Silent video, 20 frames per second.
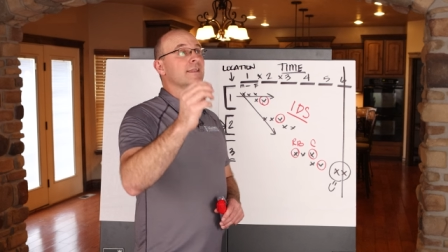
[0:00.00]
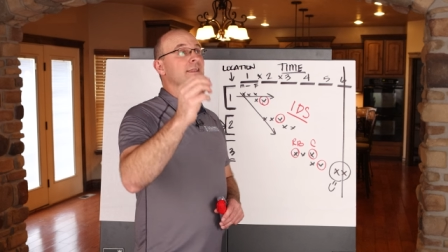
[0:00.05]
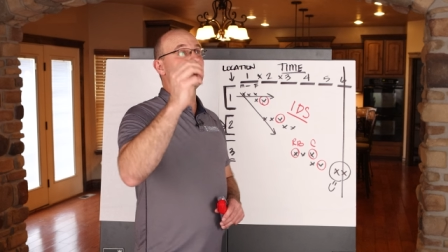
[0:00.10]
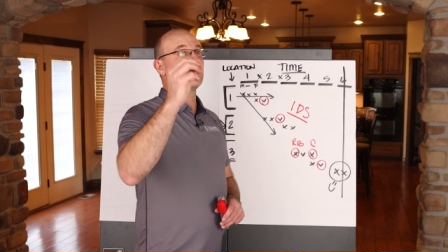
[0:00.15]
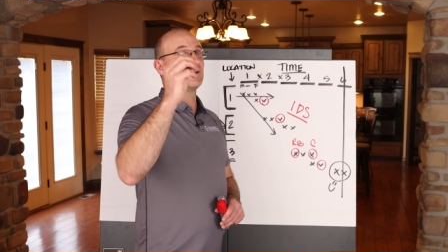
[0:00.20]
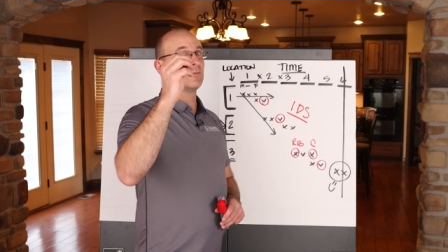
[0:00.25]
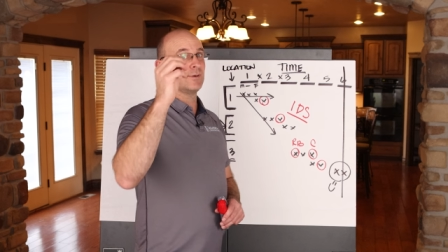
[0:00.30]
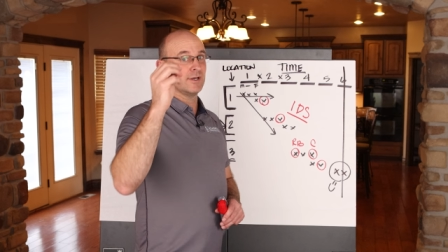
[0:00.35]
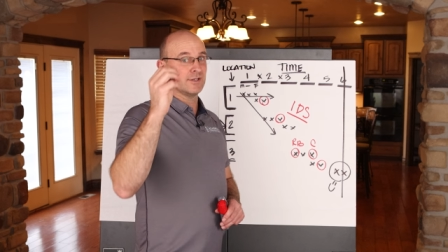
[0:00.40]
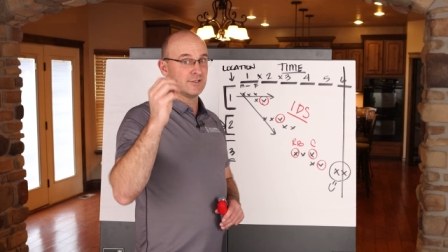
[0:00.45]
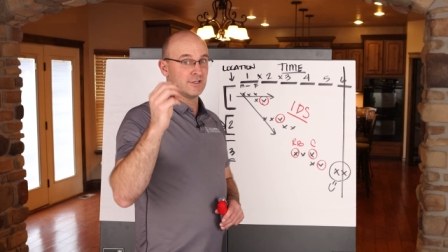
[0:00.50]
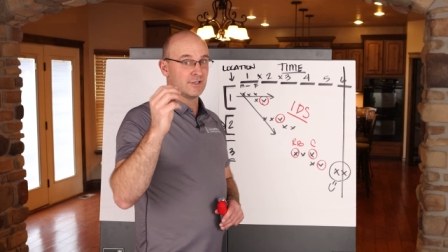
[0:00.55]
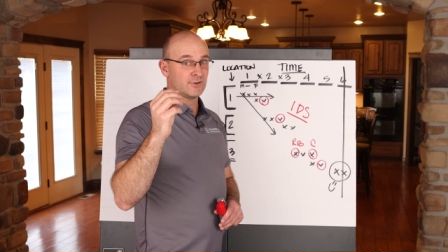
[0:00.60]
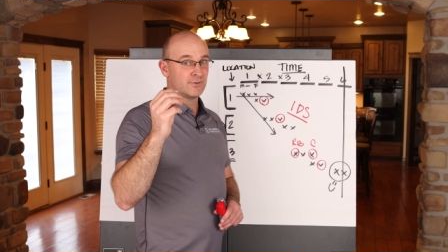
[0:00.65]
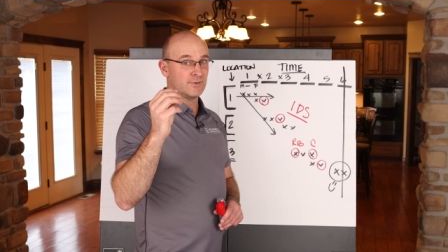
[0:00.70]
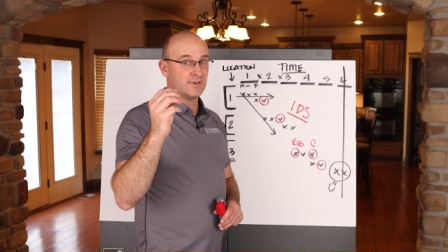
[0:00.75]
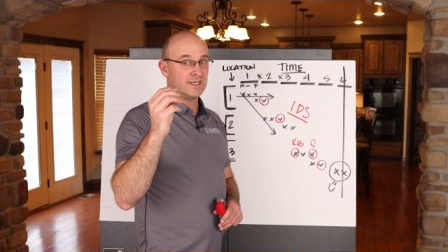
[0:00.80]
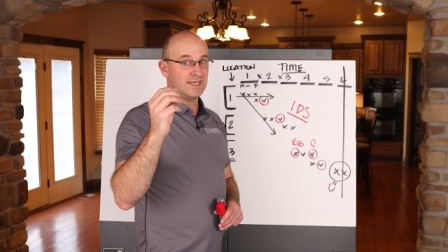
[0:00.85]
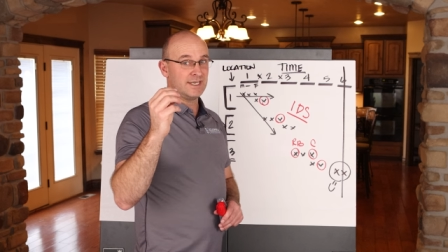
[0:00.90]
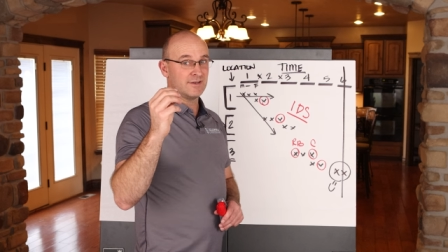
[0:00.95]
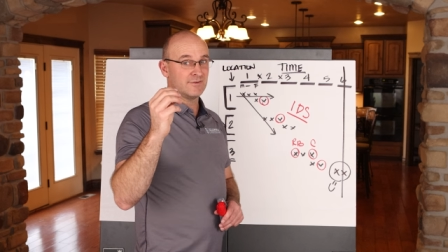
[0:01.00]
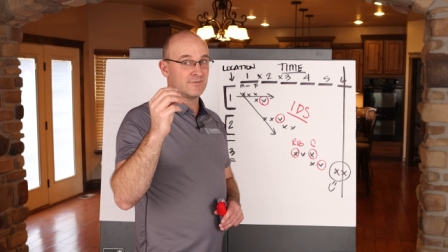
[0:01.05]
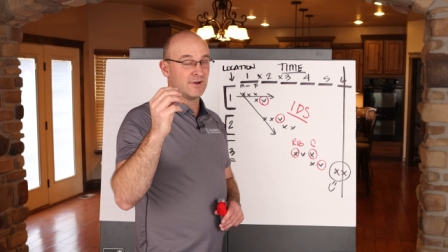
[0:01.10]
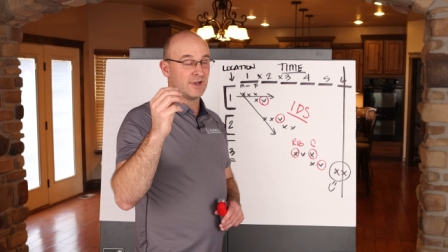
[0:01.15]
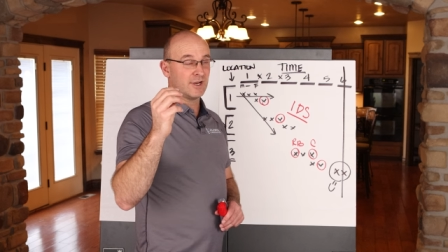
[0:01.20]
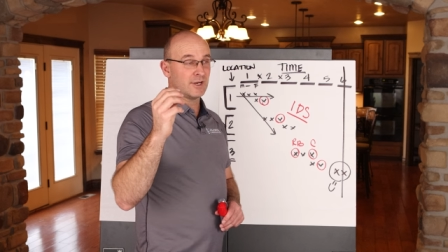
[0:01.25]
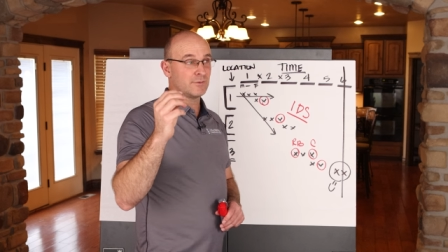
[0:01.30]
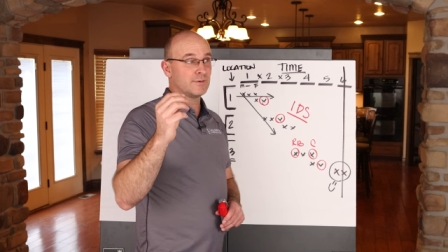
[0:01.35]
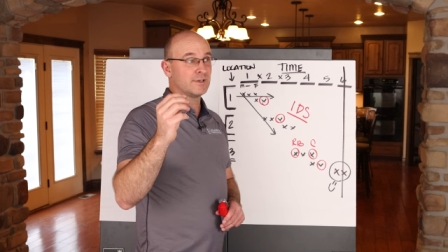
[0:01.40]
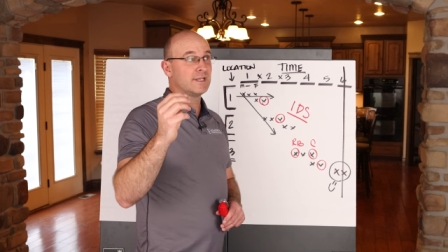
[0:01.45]
think about the 3D
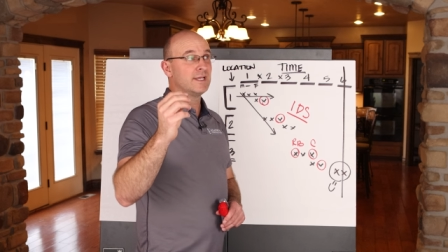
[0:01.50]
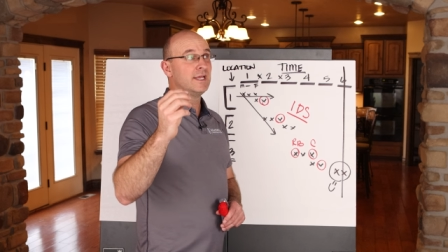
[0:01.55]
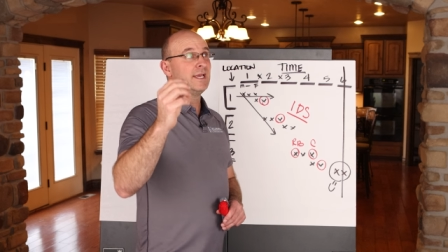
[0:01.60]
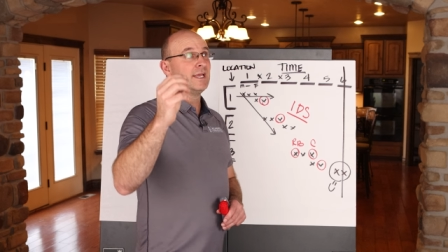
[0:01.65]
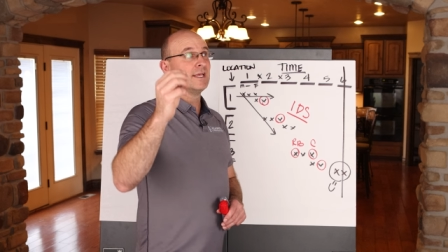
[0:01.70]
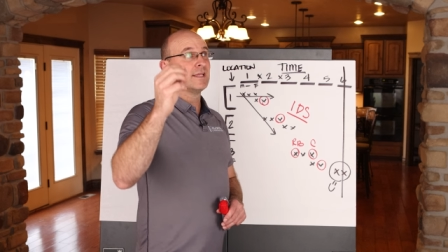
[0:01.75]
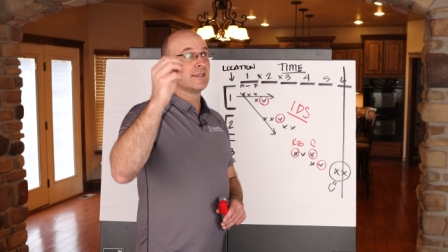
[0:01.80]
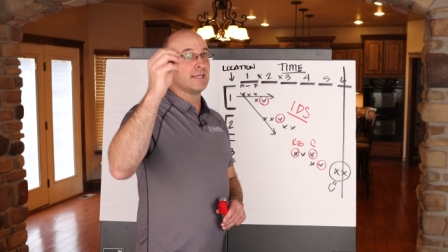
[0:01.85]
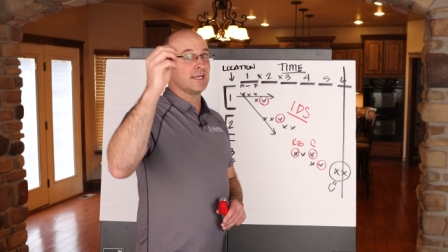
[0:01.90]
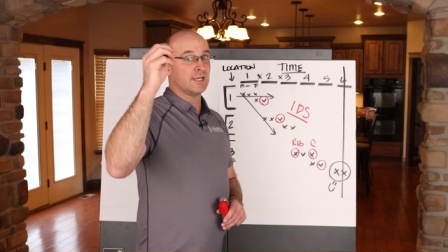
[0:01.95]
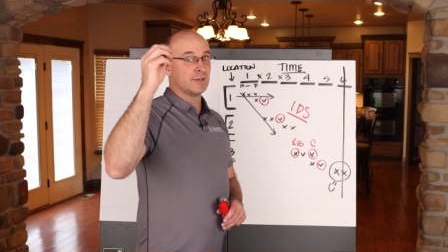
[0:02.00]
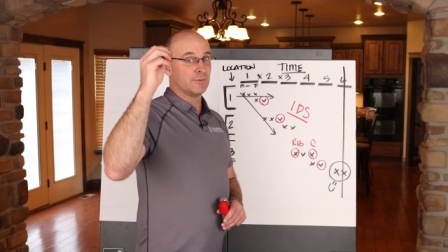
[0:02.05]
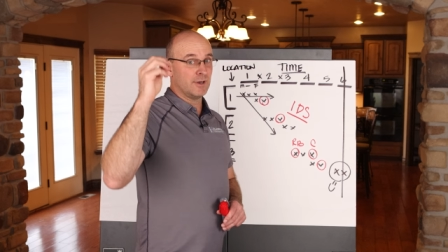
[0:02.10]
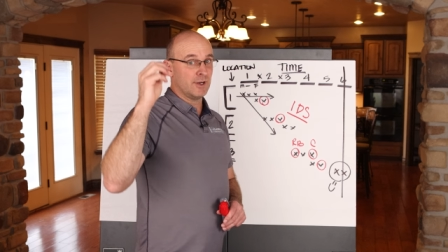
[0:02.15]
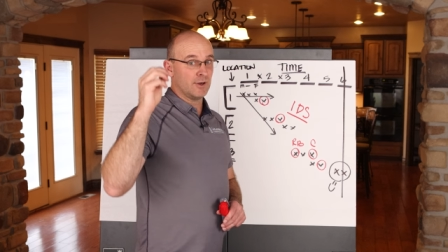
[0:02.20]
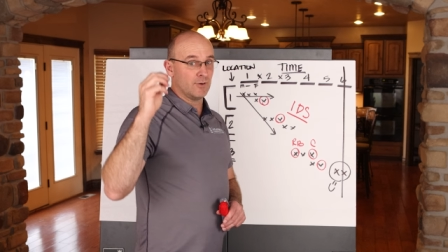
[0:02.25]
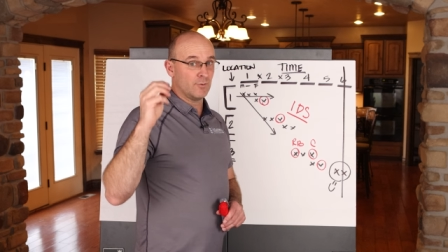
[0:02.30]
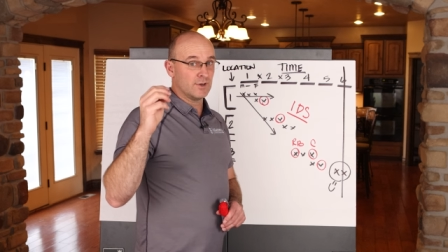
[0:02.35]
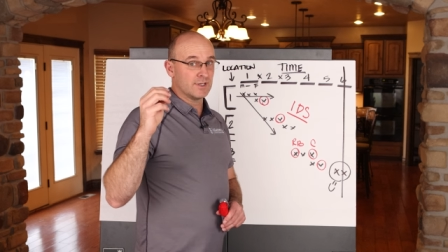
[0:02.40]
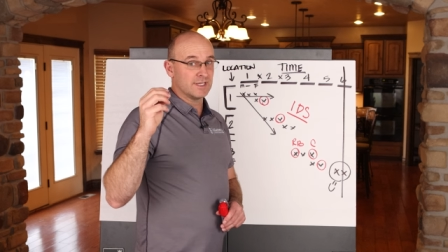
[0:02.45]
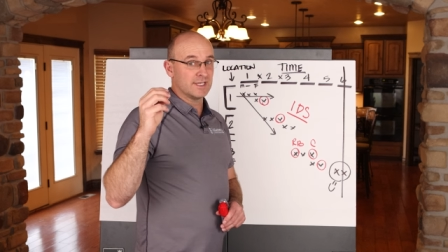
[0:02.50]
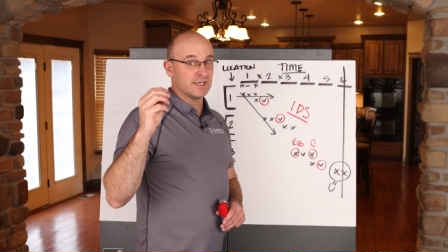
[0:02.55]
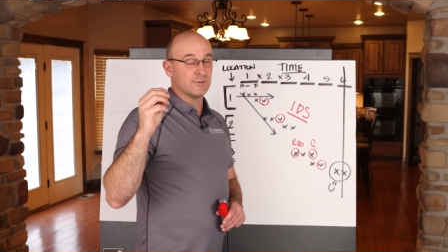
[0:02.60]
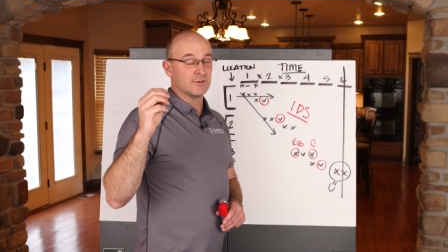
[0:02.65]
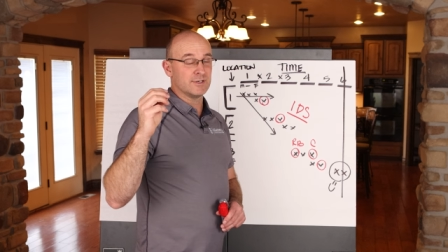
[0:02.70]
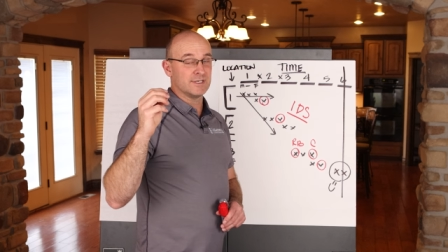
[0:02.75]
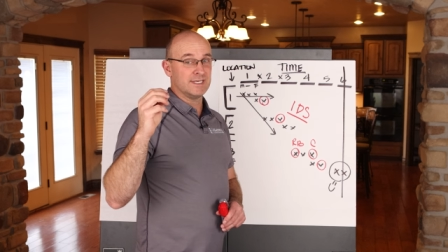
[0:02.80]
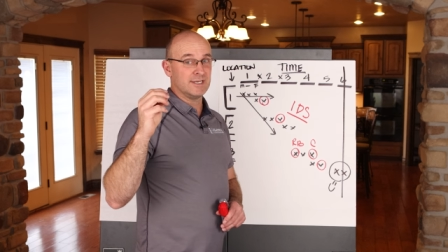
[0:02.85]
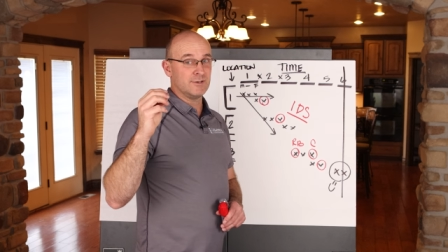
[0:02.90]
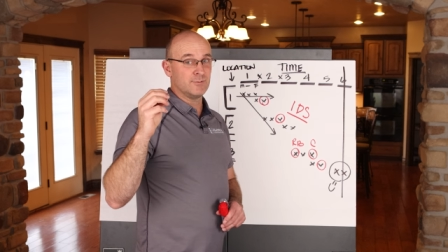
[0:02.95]
environment, think about what they
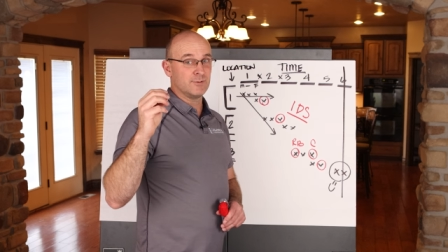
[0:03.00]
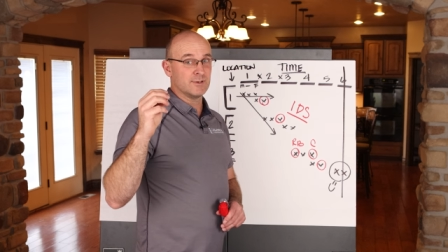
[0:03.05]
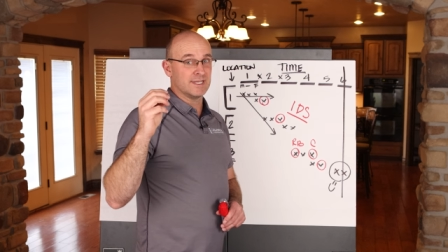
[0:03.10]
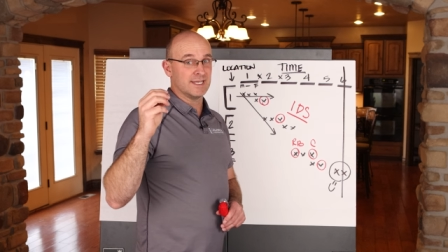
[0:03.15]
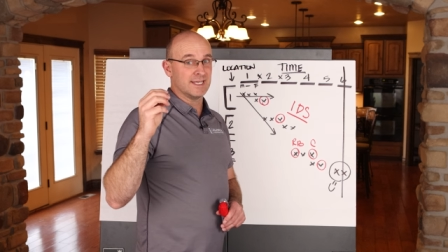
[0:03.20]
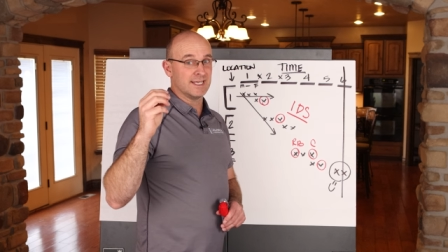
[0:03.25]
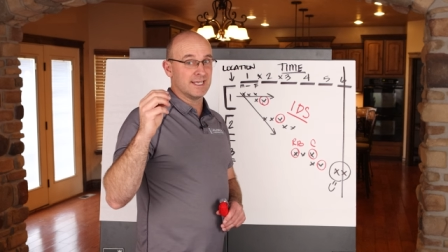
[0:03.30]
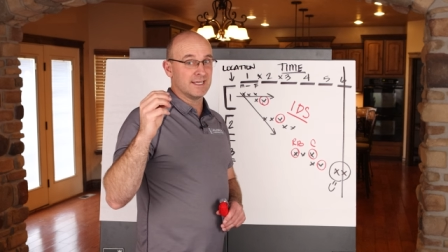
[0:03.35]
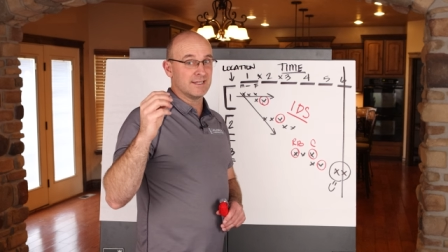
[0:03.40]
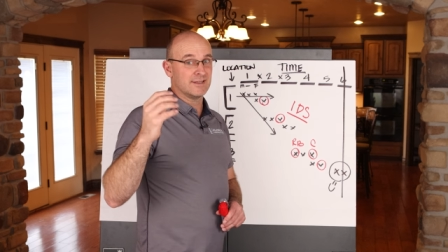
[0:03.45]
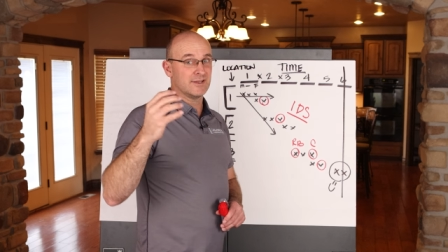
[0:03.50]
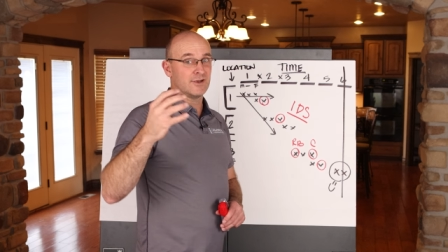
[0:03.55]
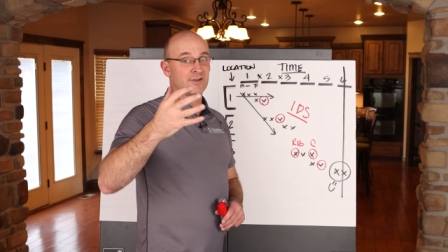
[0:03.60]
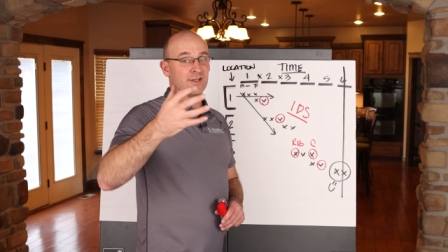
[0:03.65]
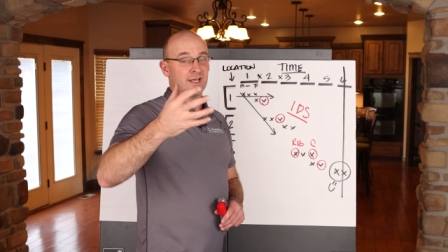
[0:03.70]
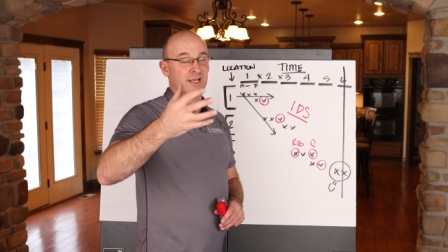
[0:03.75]
would need when they get there,